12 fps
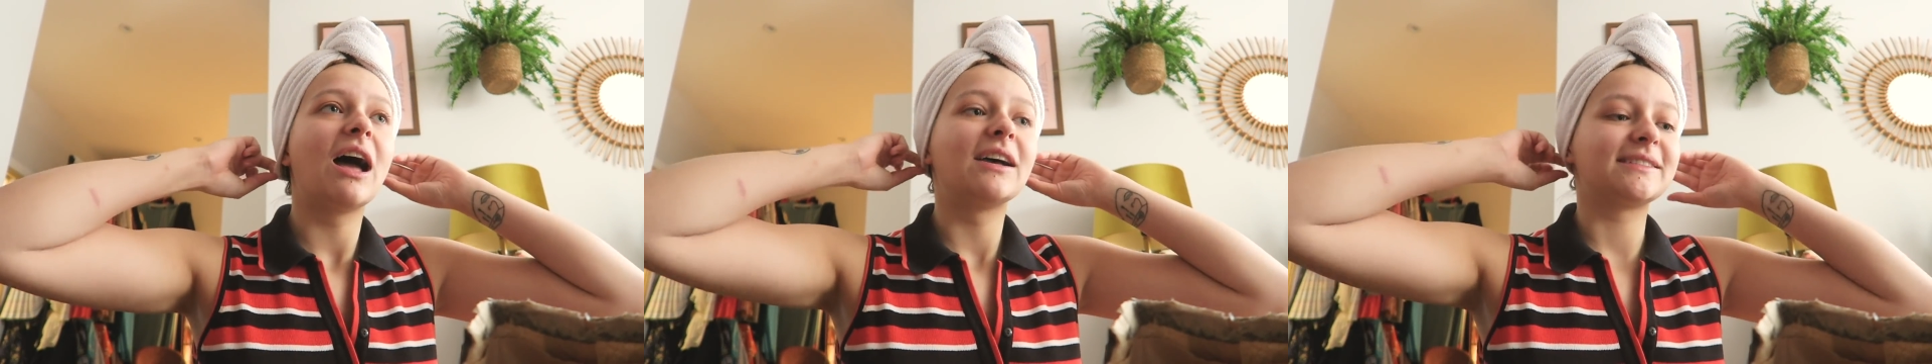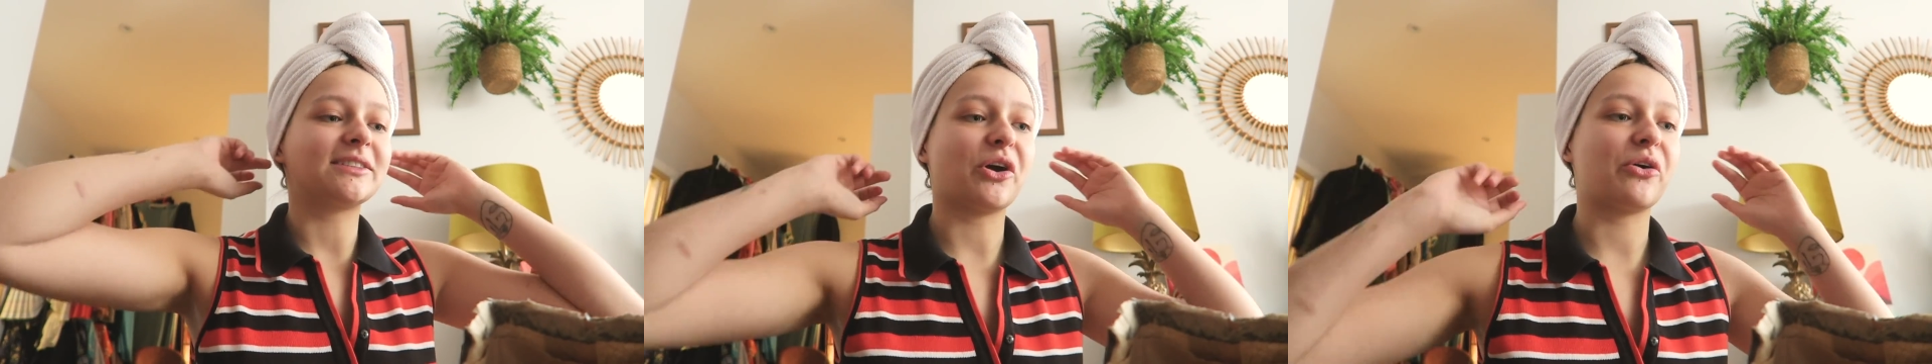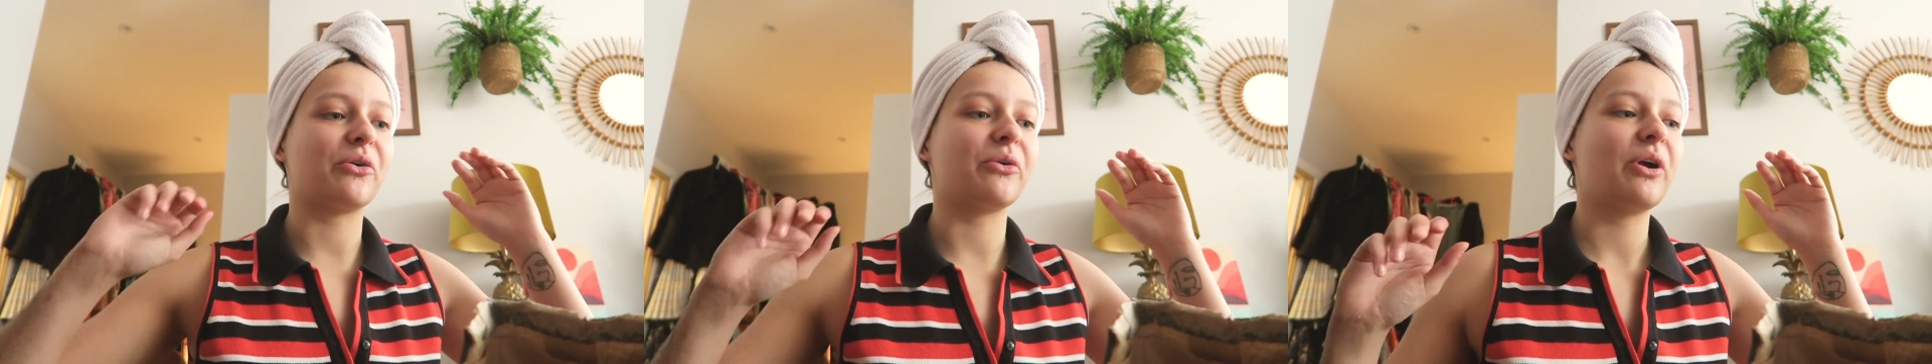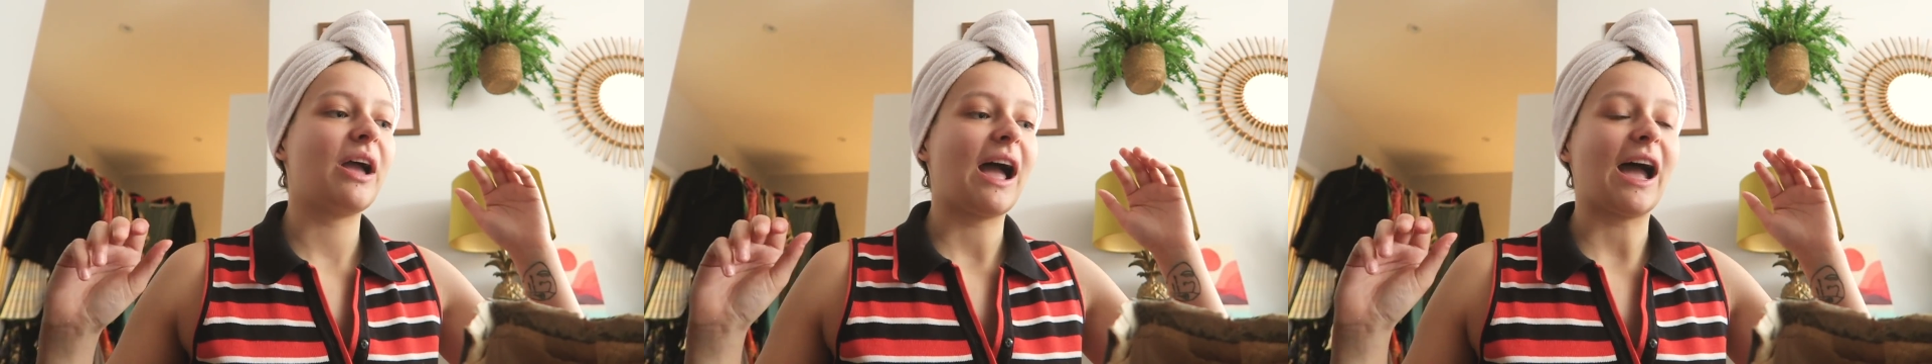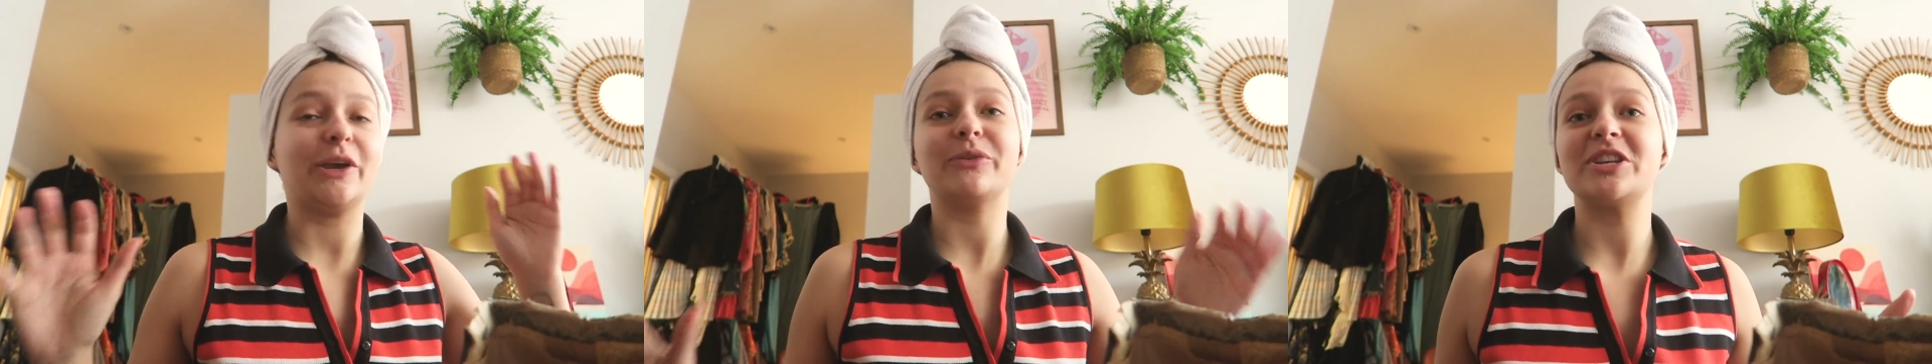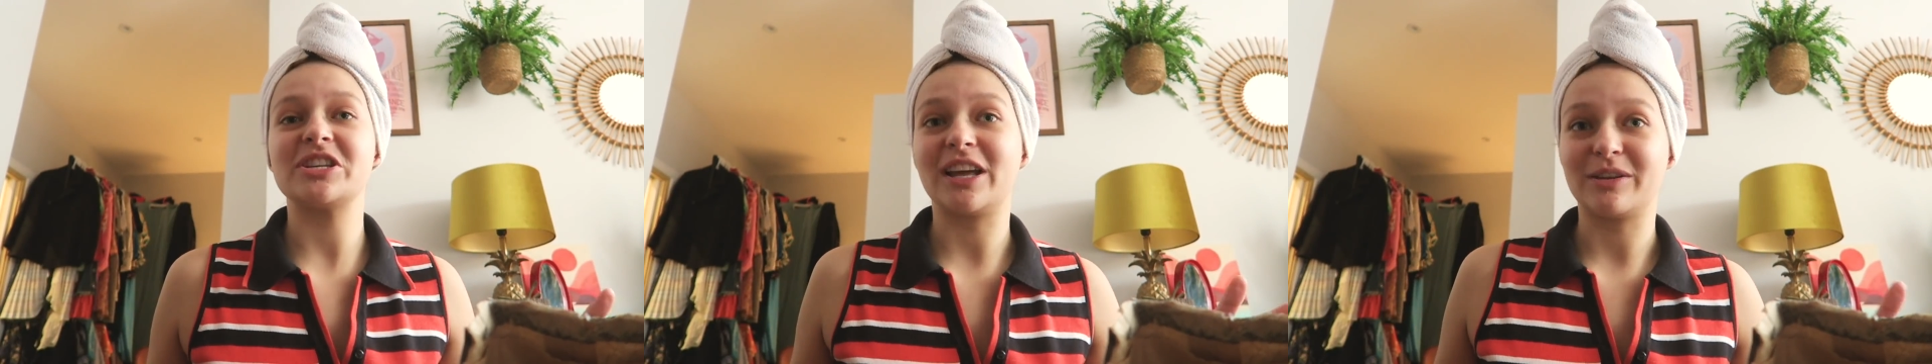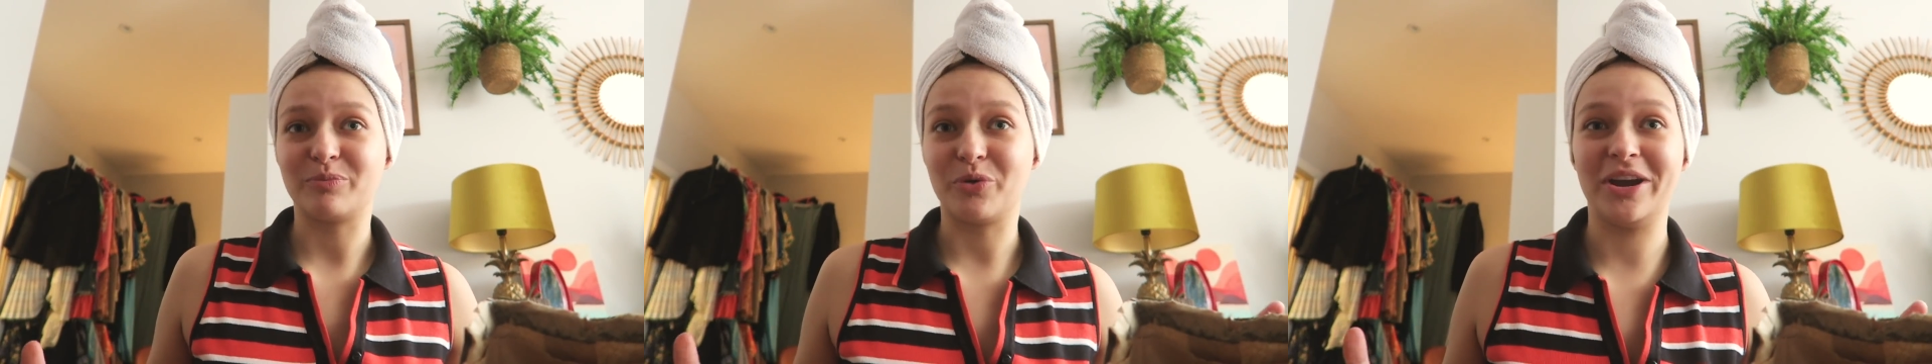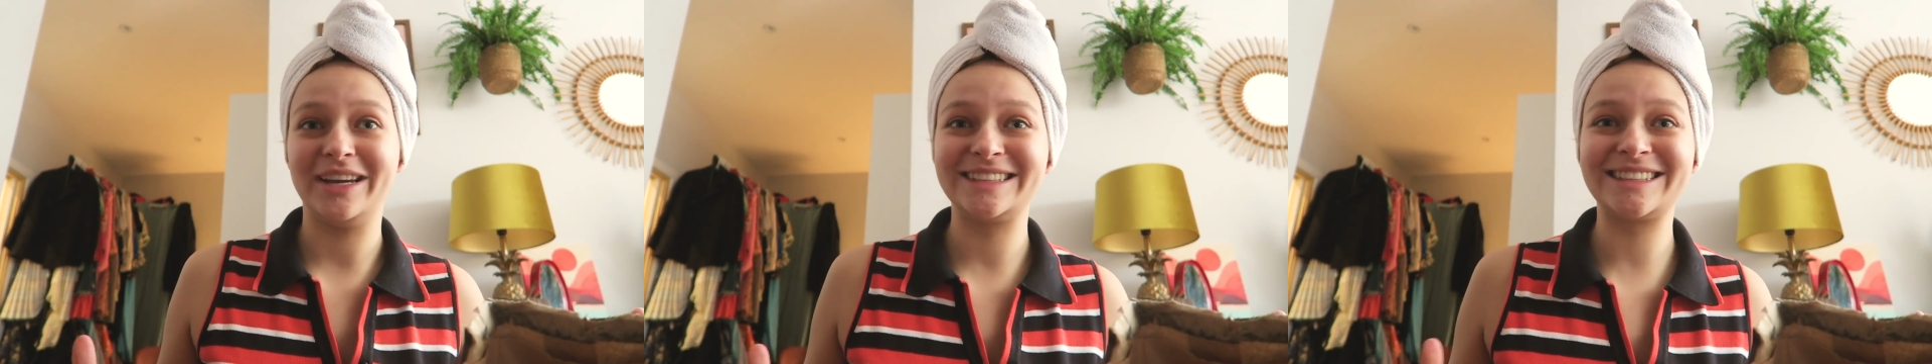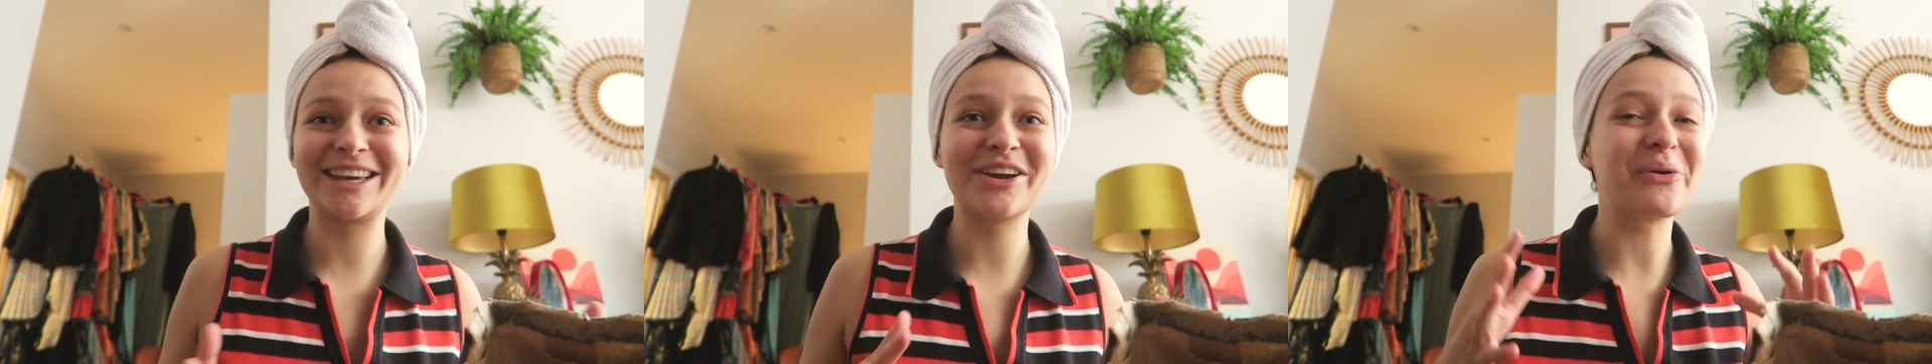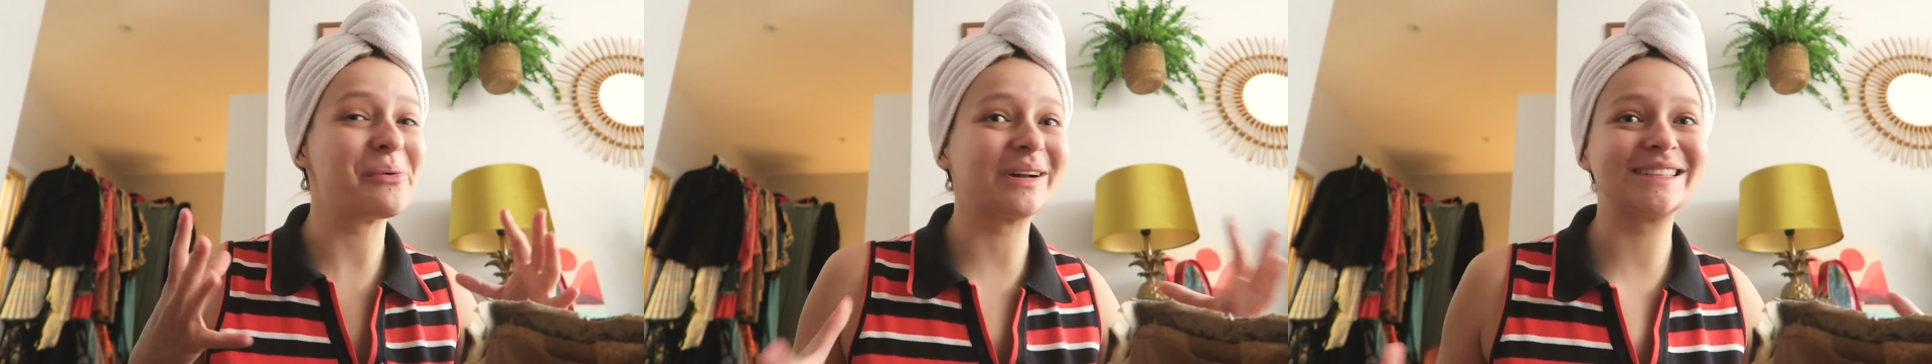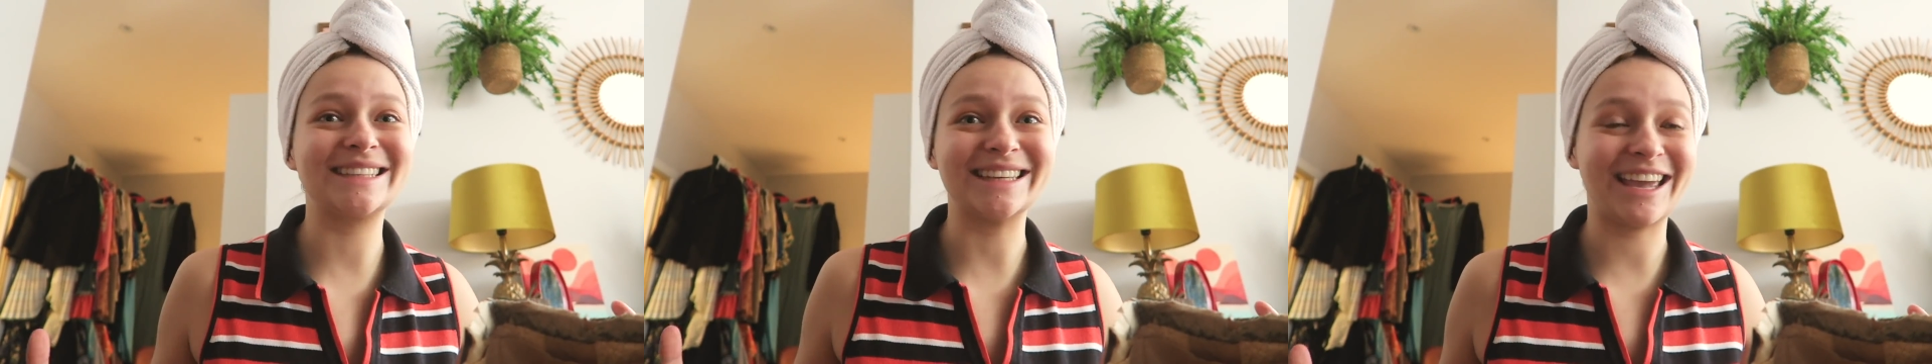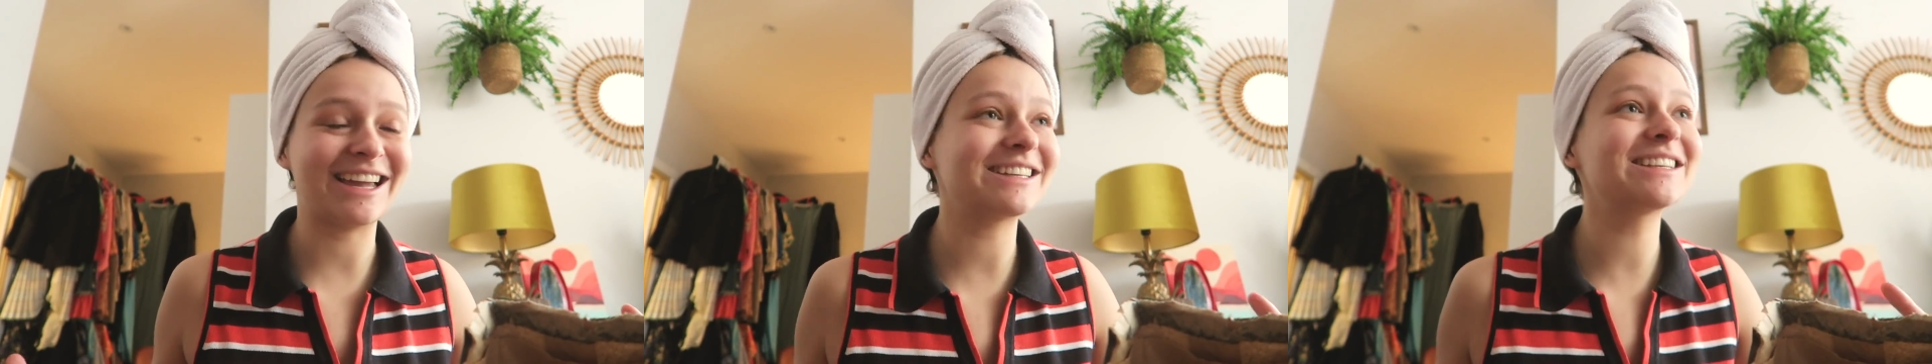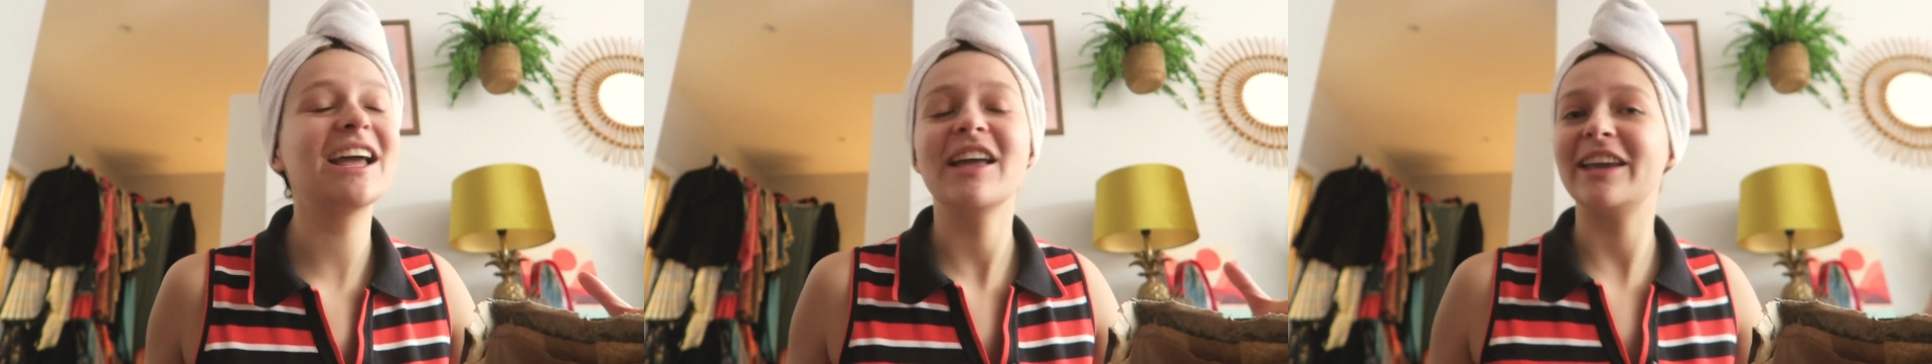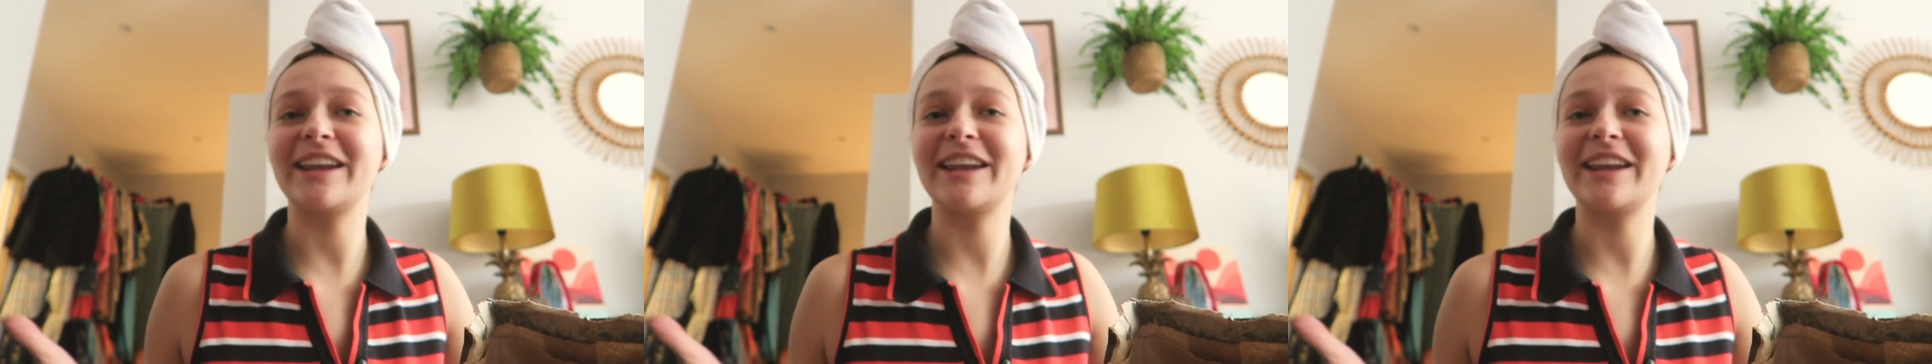So I reached that point once again.